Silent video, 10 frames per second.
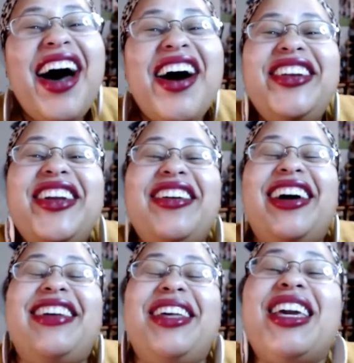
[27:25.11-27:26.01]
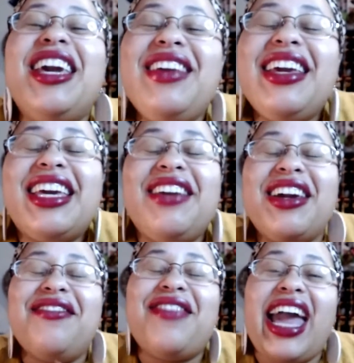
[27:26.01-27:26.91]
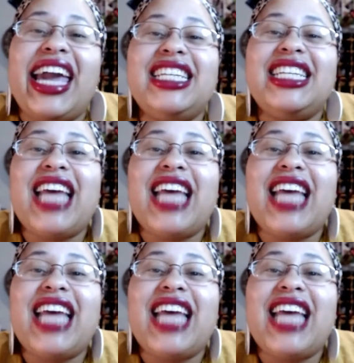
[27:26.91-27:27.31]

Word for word: no not really giving giving advice